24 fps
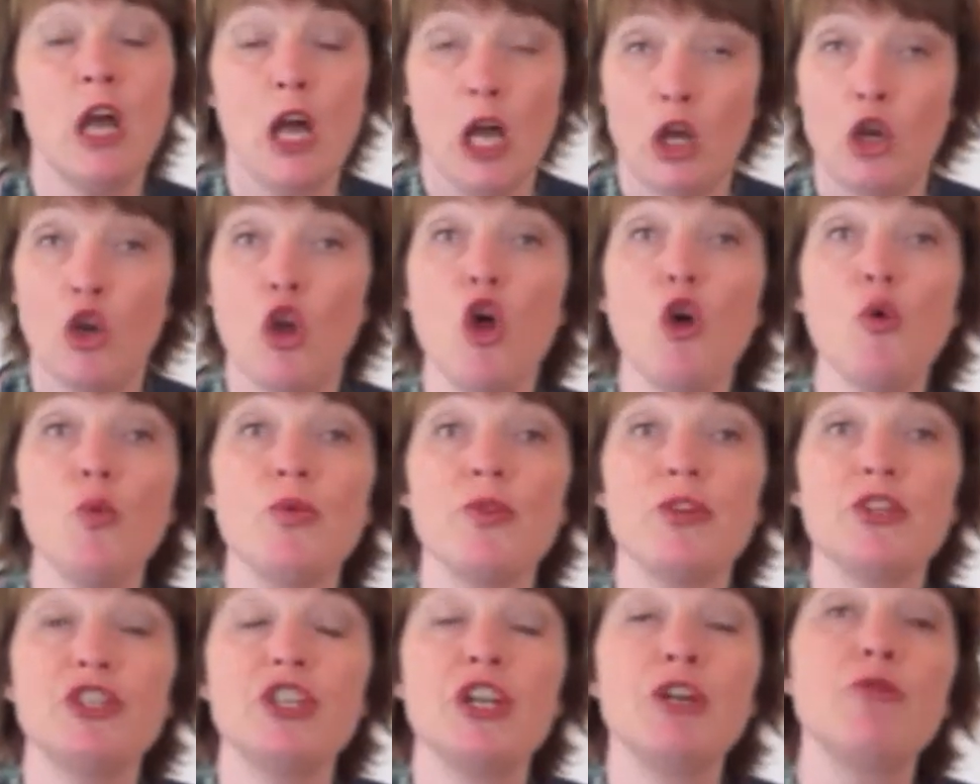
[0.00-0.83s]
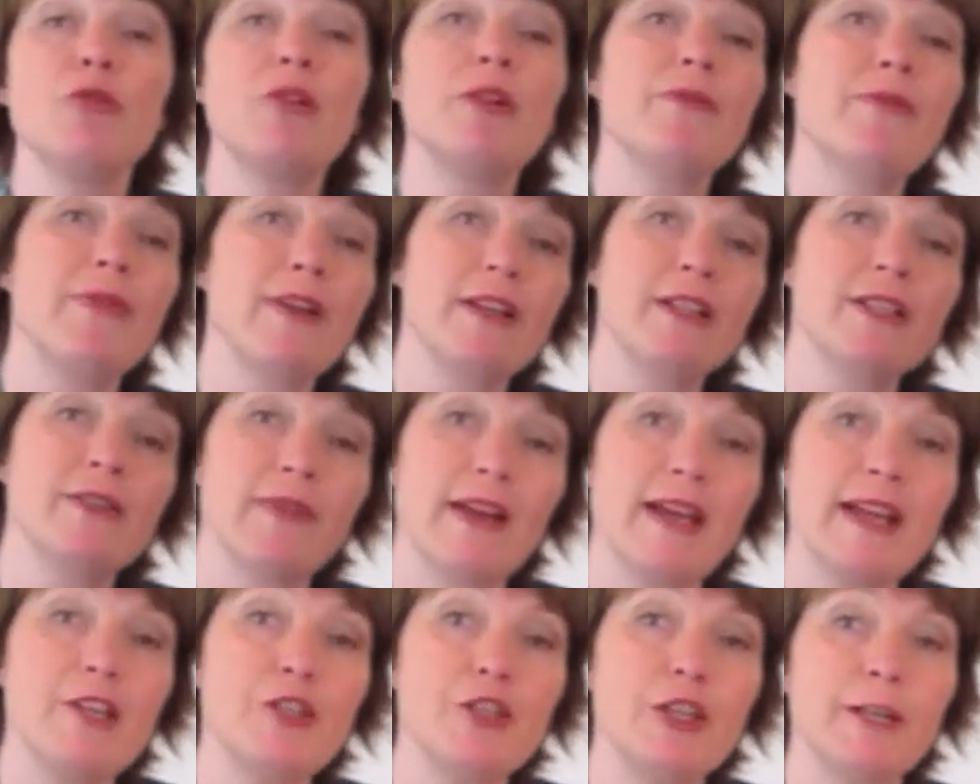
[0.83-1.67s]
along with the general effects of
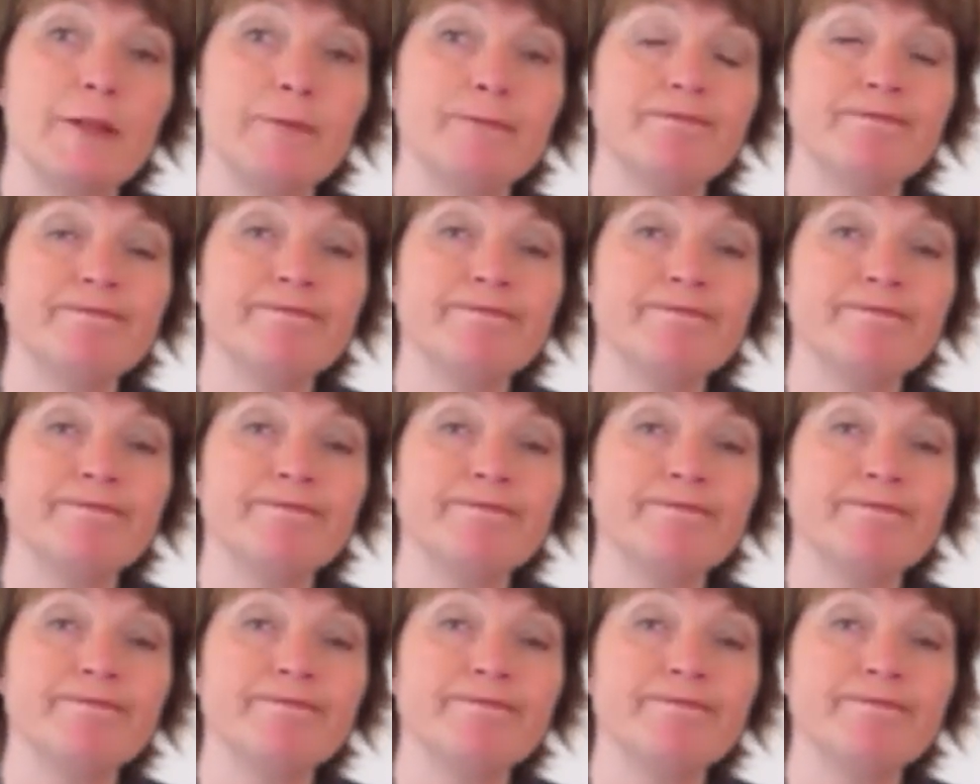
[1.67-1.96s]
ageing.